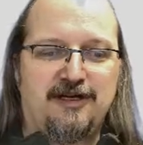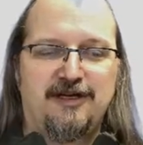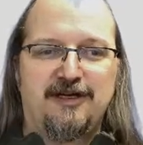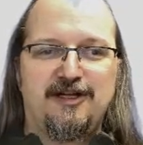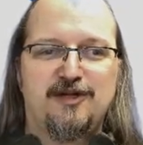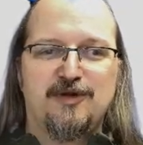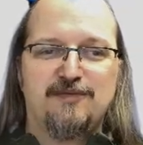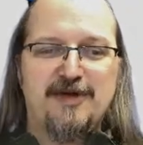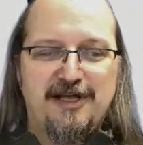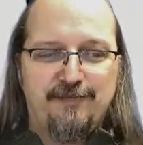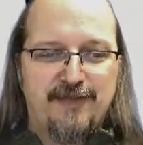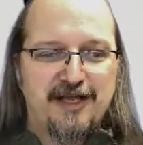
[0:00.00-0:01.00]
You with
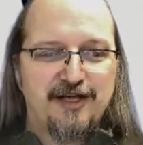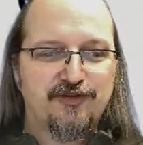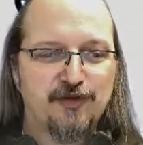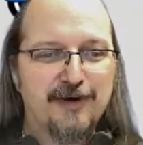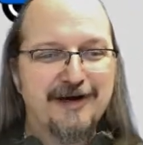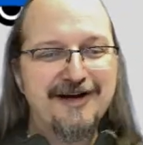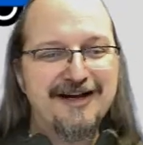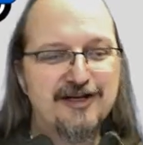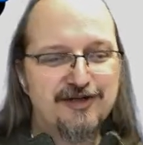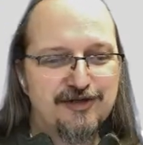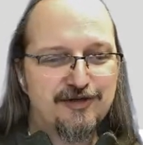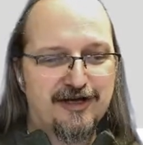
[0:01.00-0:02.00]
me? So what I'm going to
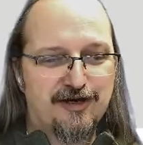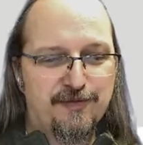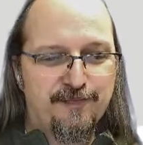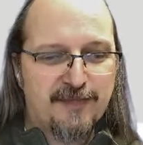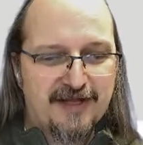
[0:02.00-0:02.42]
do, though,